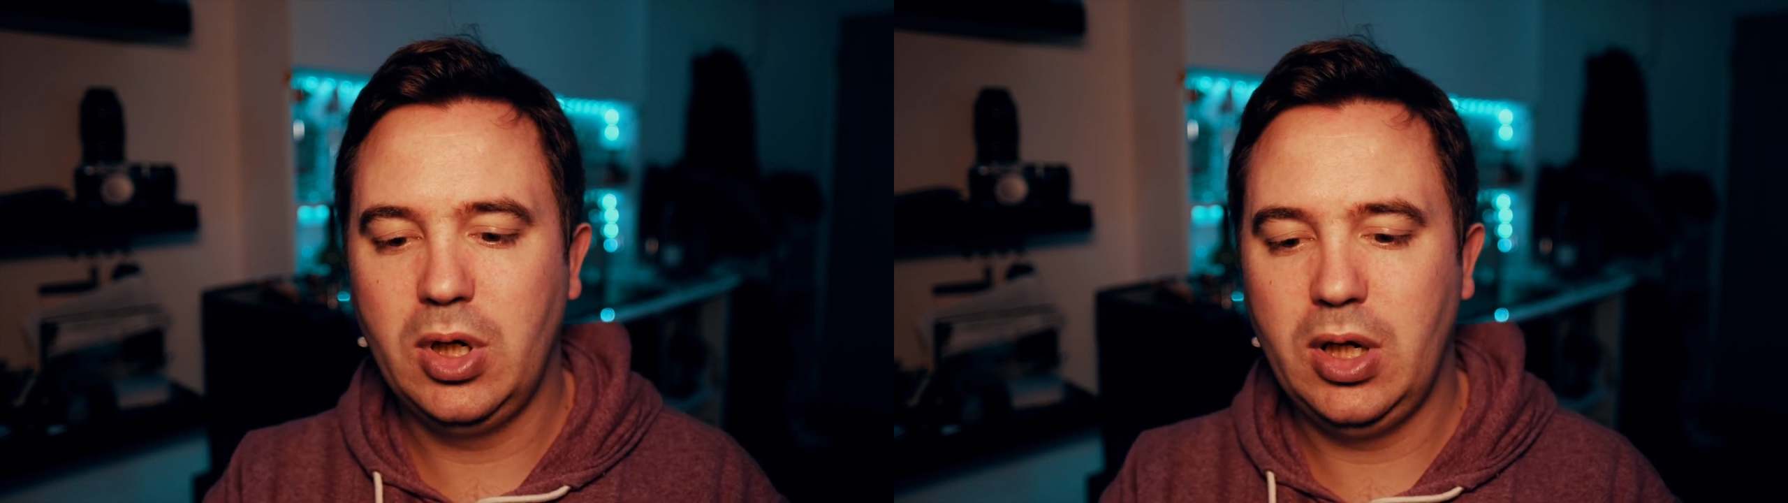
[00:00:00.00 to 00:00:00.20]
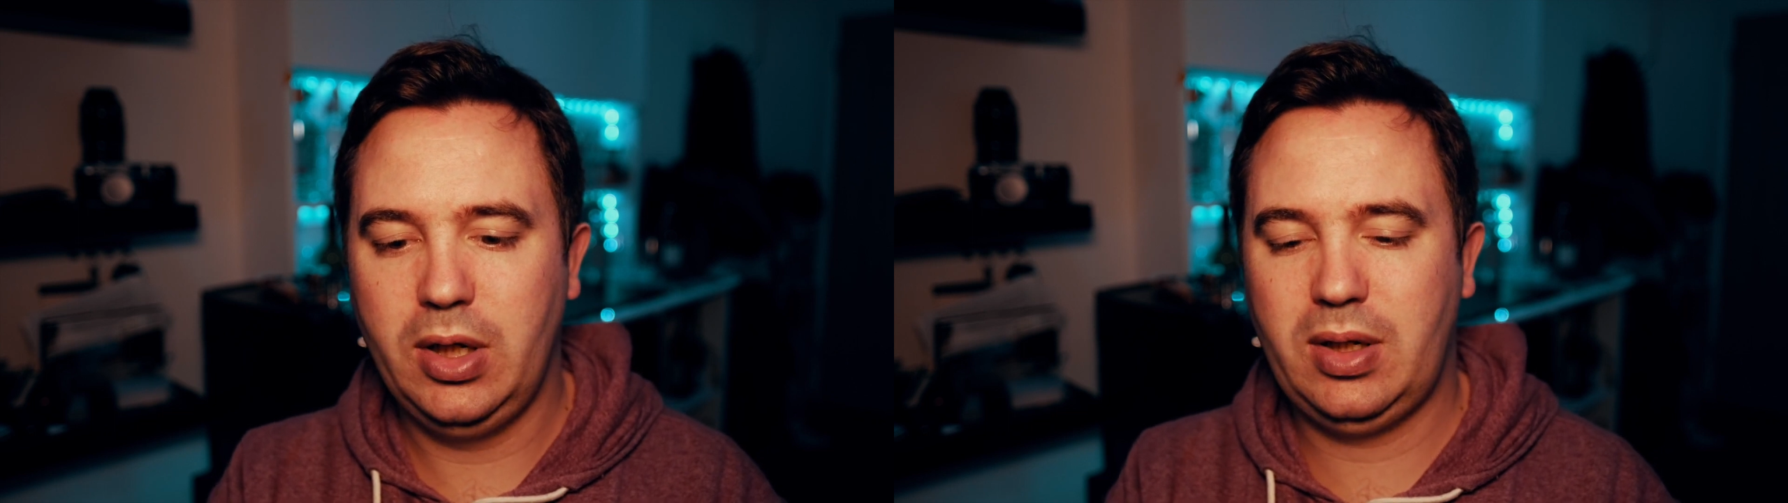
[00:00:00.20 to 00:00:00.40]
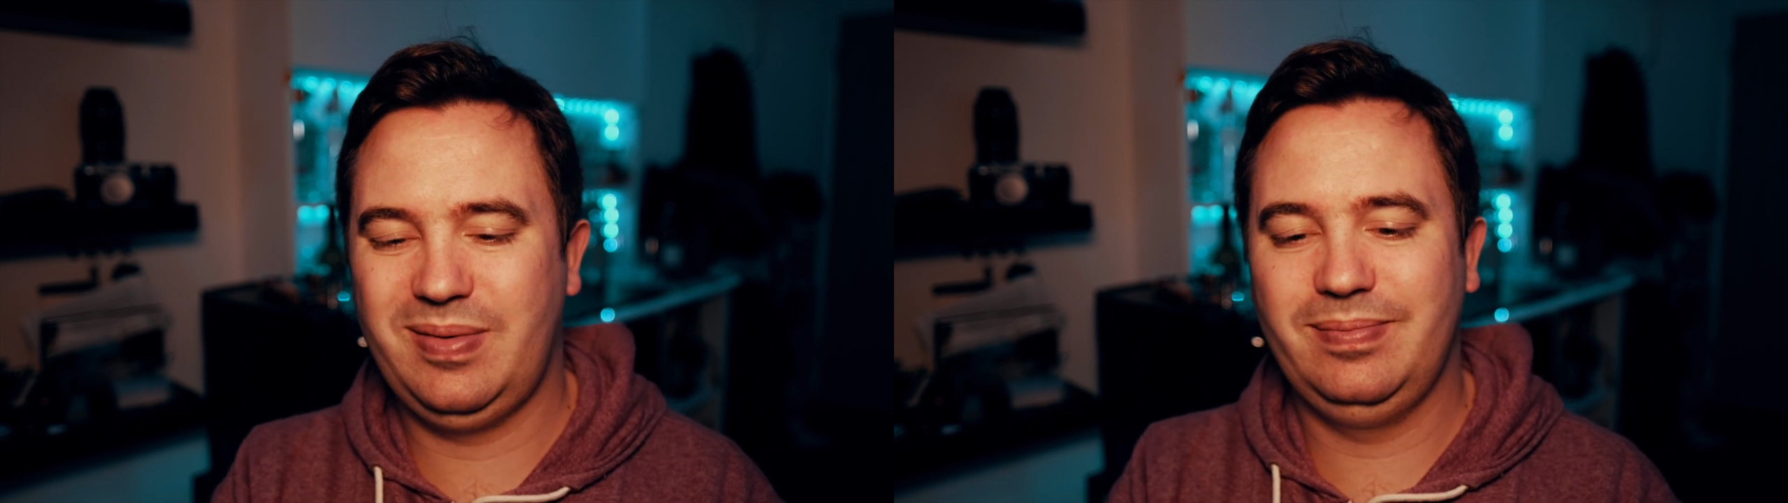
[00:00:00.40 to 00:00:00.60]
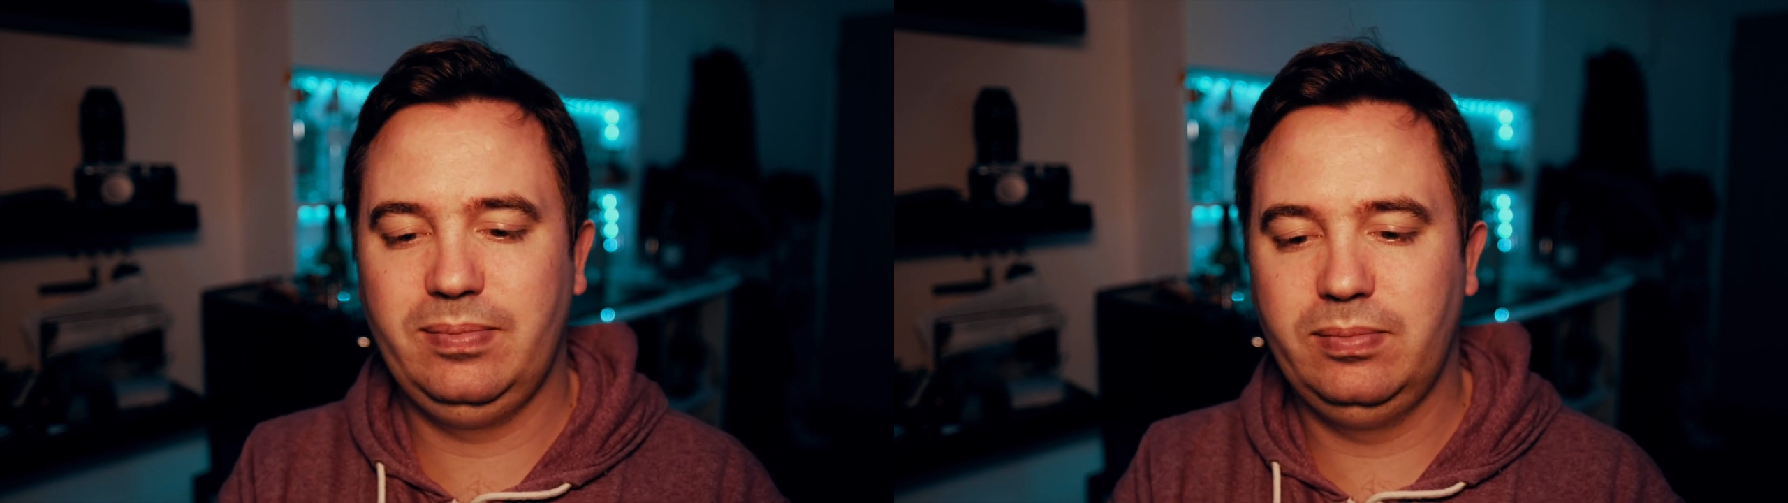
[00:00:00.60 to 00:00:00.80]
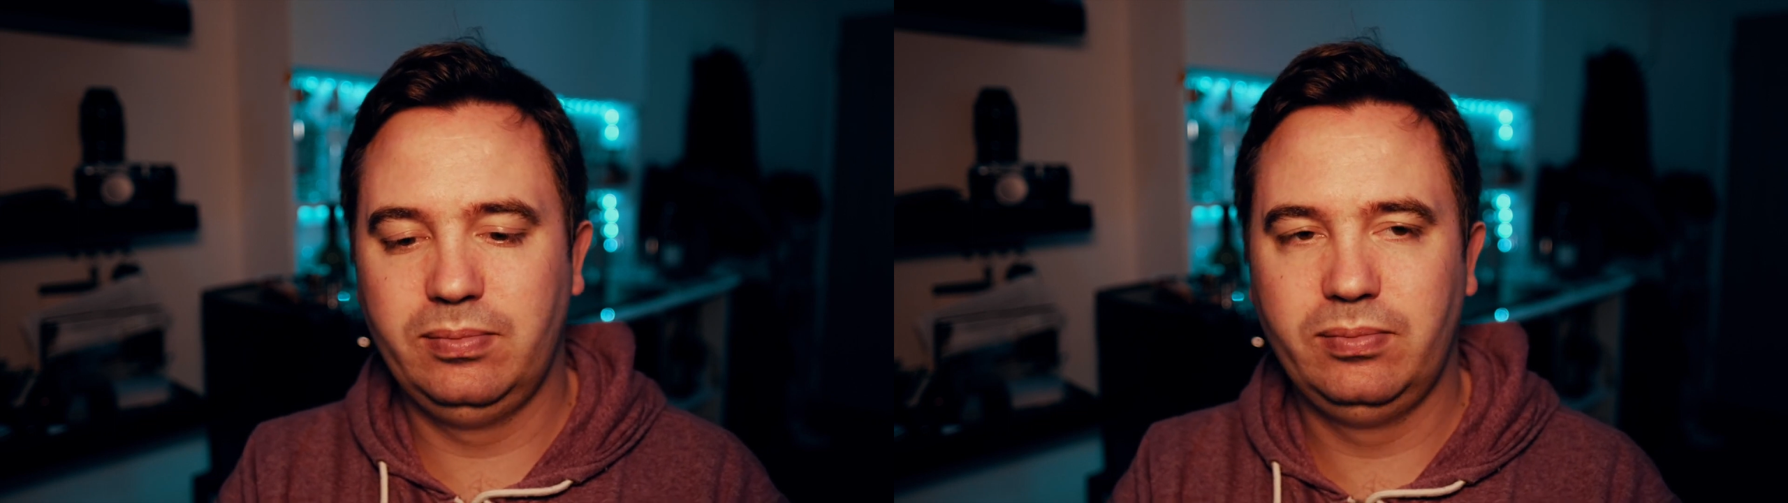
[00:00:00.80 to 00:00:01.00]
like
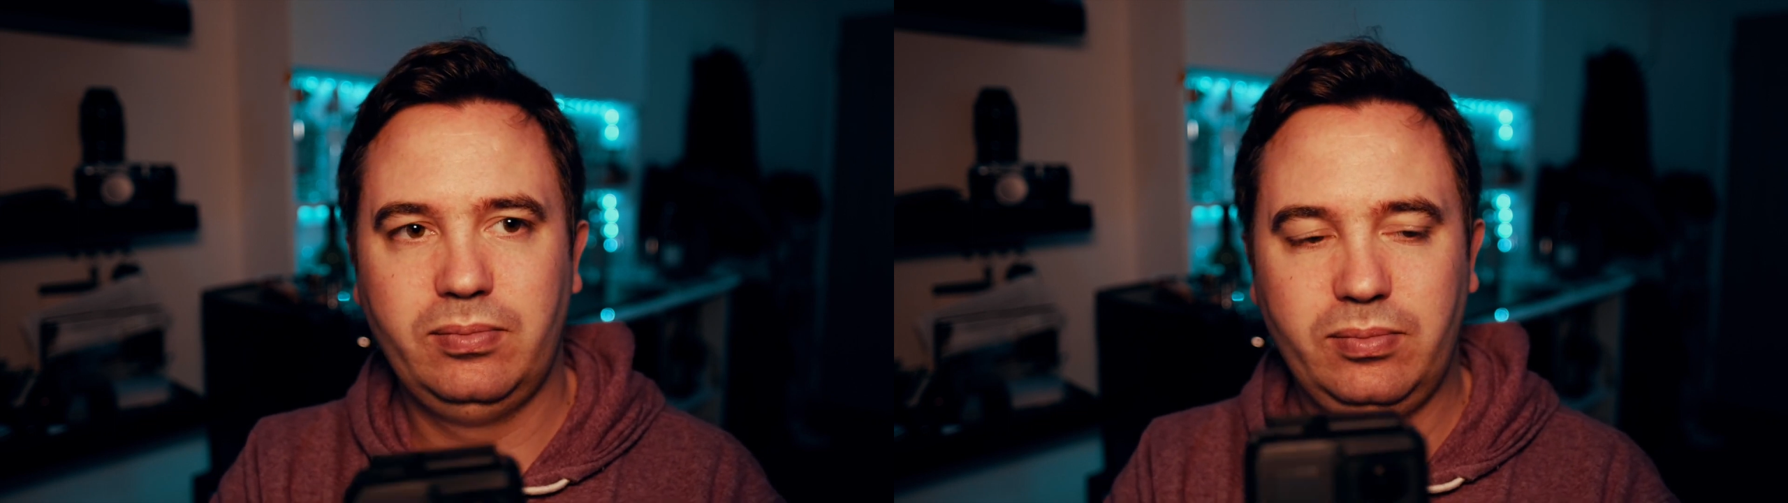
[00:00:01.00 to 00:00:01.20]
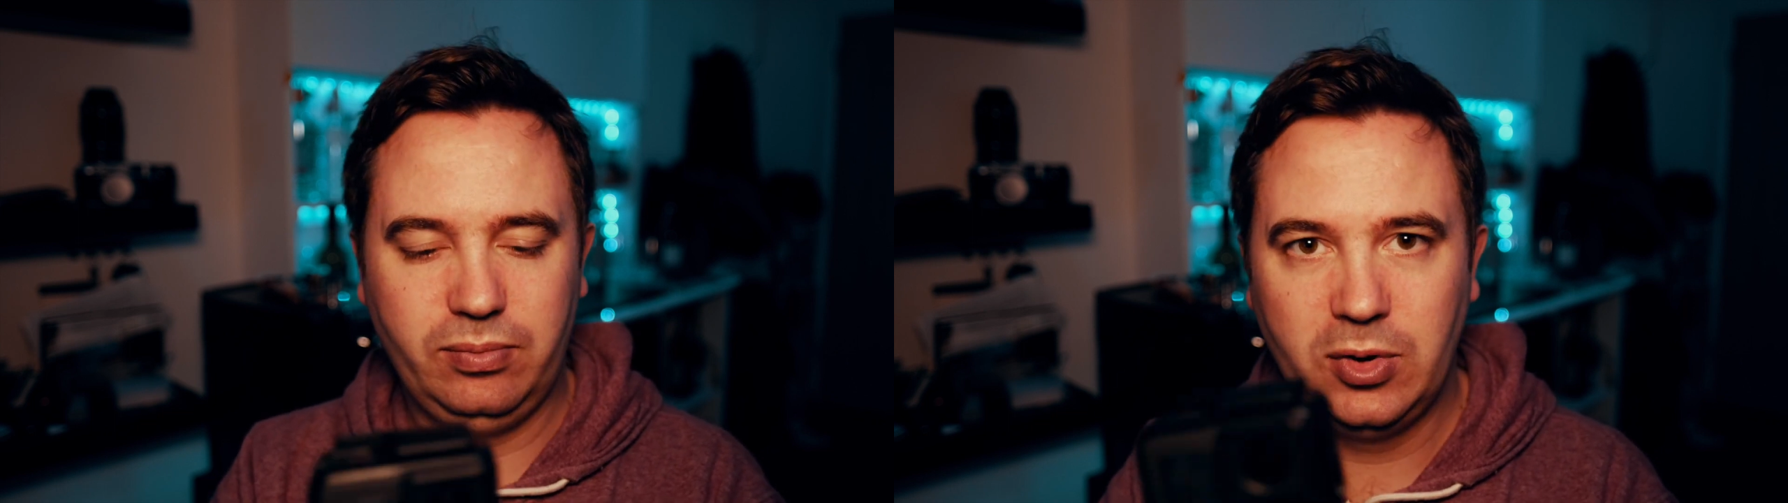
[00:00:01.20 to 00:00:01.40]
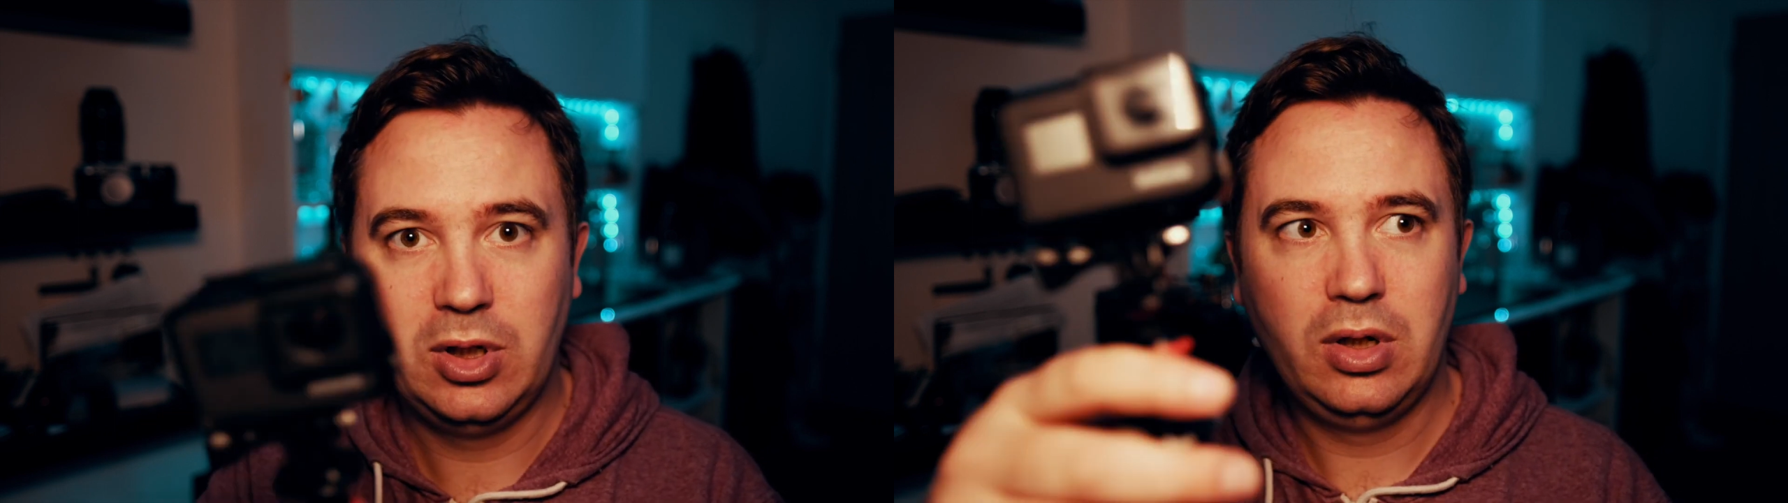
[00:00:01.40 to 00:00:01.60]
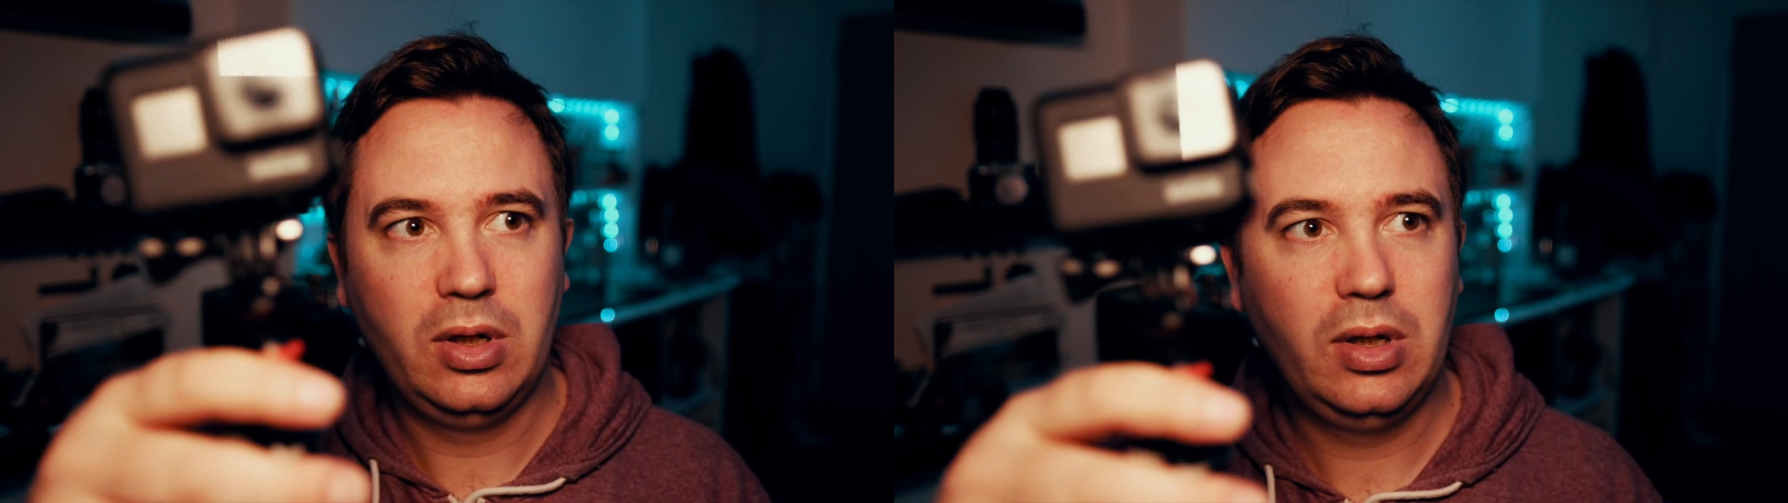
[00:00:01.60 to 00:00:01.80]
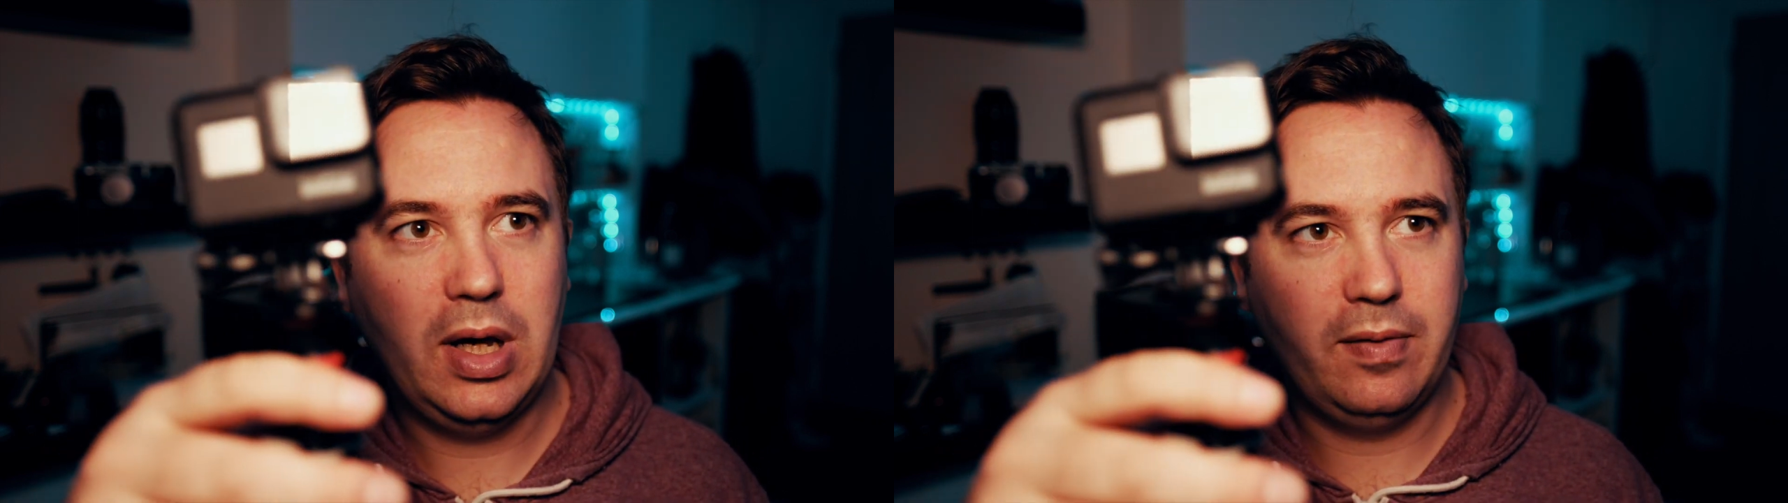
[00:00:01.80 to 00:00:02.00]

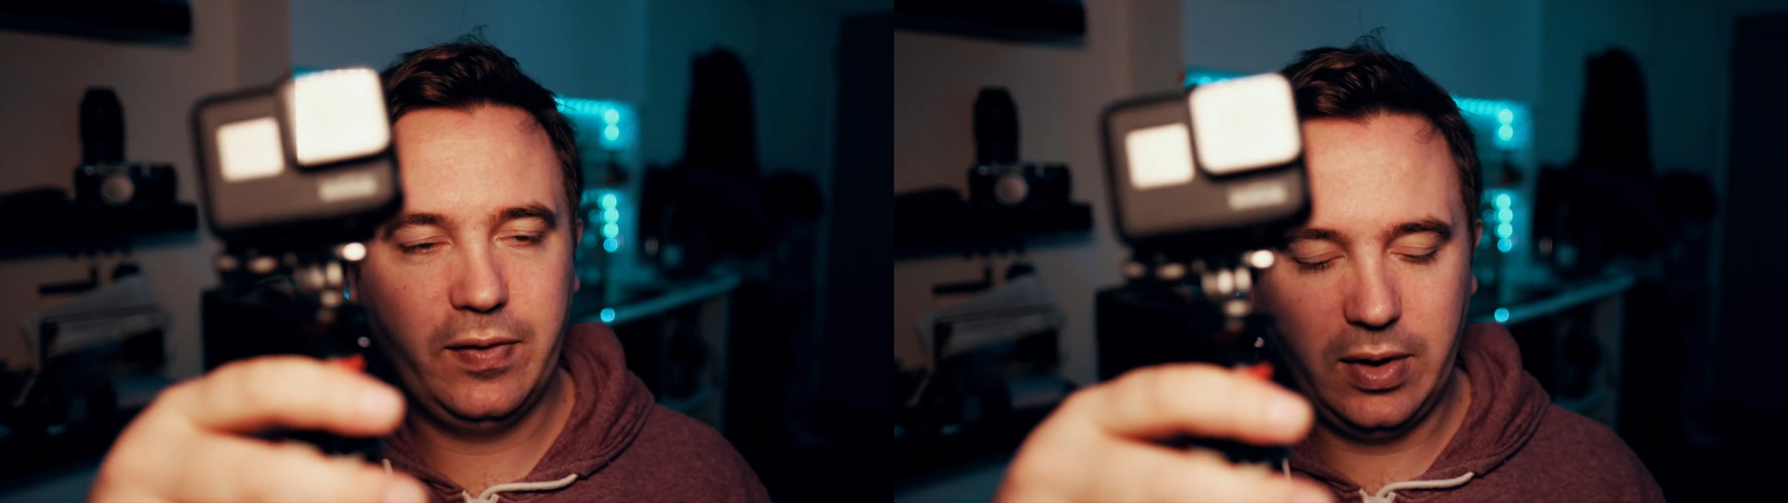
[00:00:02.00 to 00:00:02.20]
that